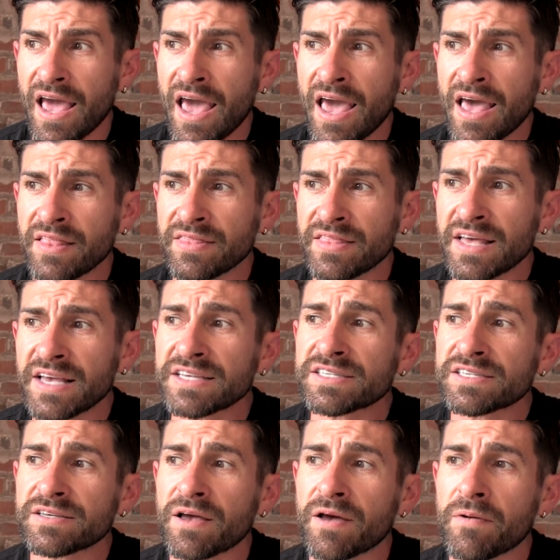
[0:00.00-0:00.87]
and
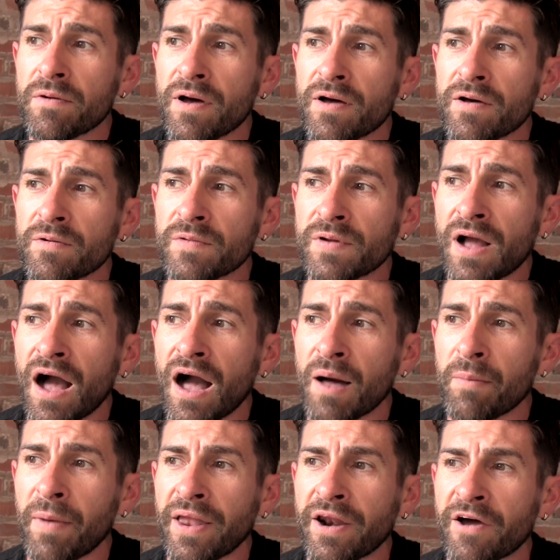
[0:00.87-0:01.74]
this
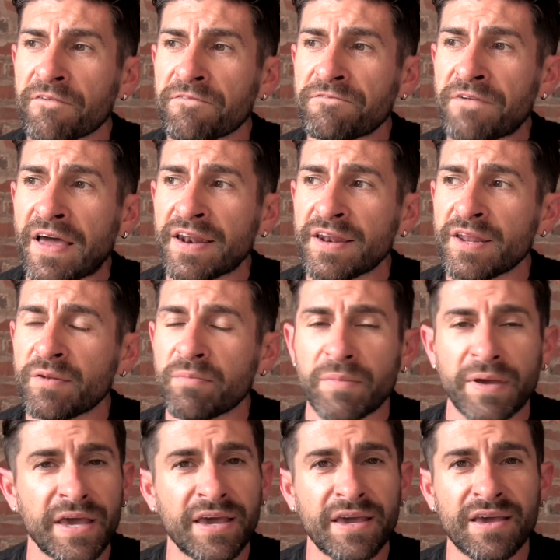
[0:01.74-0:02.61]
comment offended
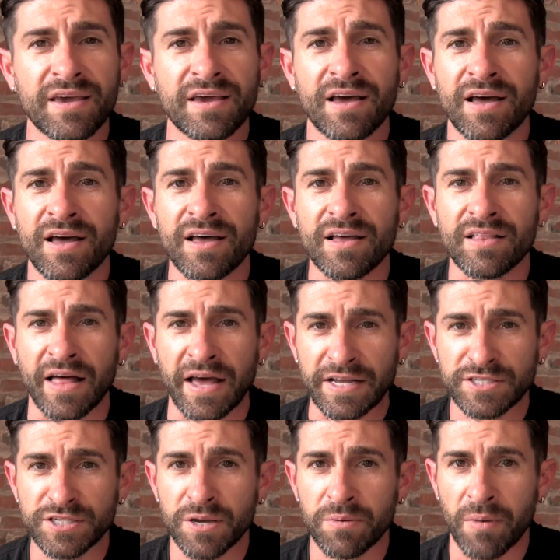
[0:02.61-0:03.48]
me
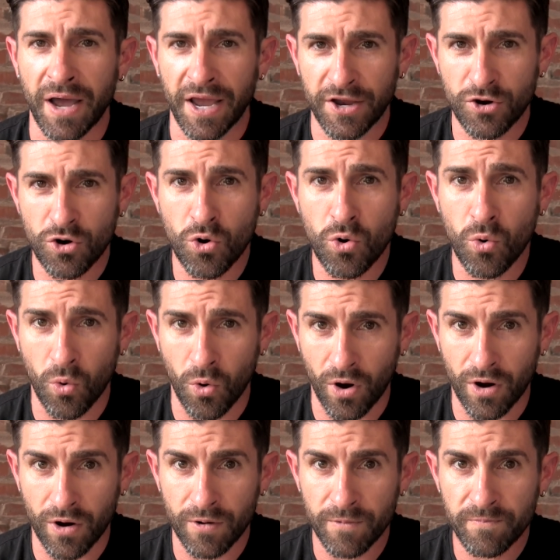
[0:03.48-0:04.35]
like to my
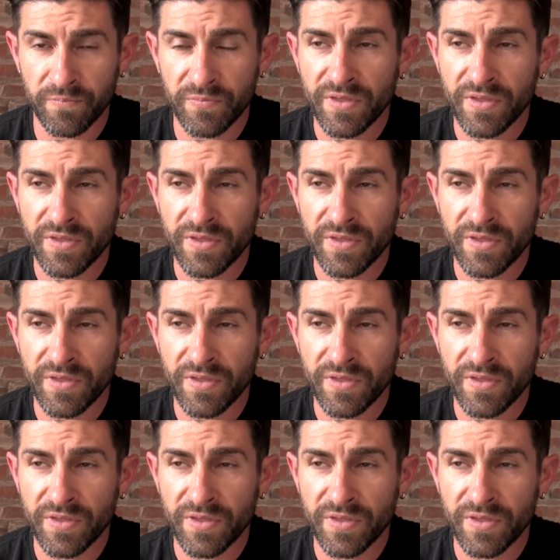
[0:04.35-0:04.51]
core